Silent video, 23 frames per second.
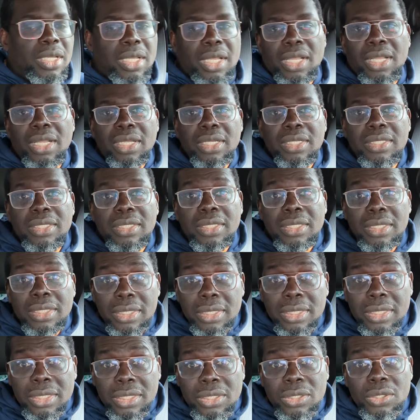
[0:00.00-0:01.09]
Huh?
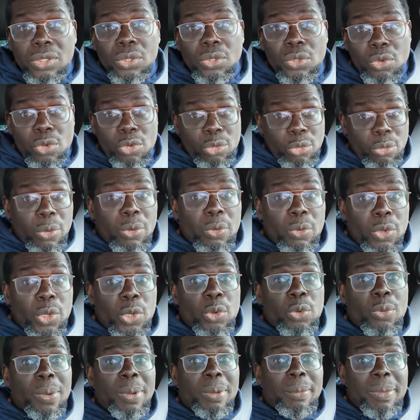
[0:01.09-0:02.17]
You, you,
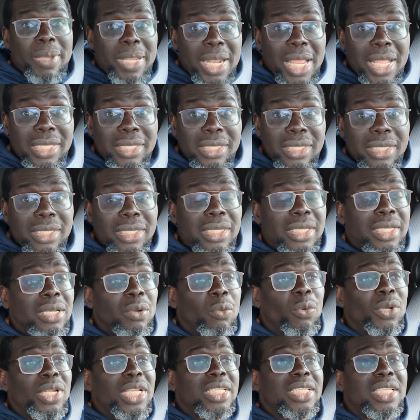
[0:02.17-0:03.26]
you remember that?
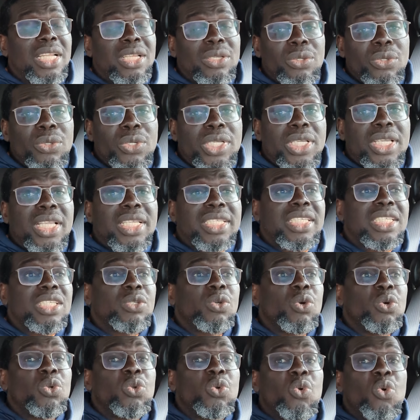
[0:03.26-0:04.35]
When they're telling you the case is
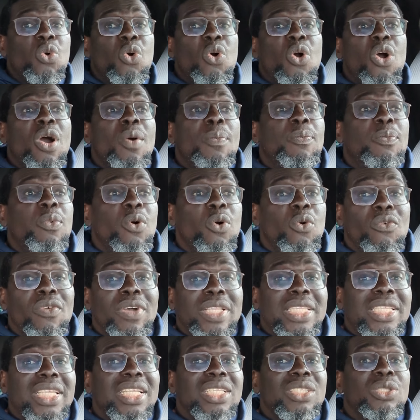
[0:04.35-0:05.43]
going to go up over
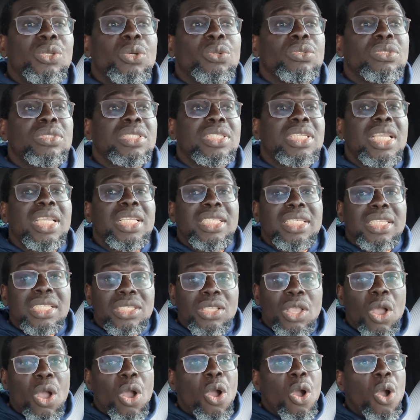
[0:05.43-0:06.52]
10,000
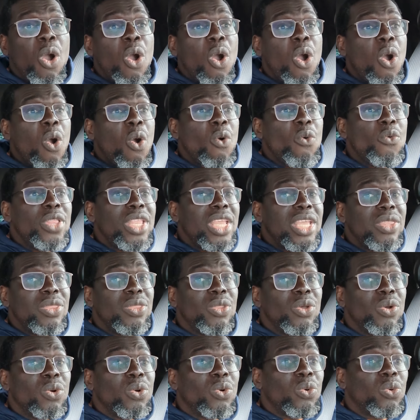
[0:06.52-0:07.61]
cases. How they
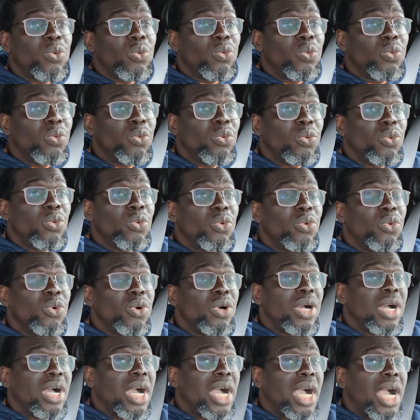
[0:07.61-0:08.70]
know
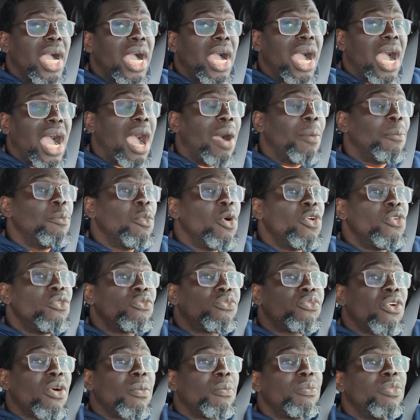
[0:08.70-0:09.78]
a
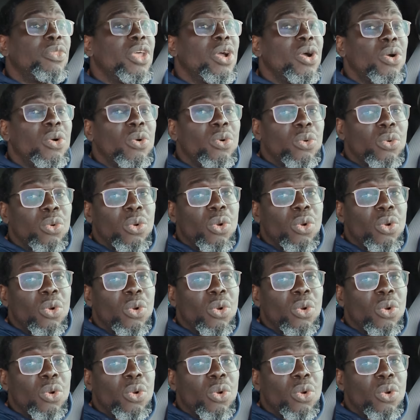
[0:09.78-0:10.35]
month from now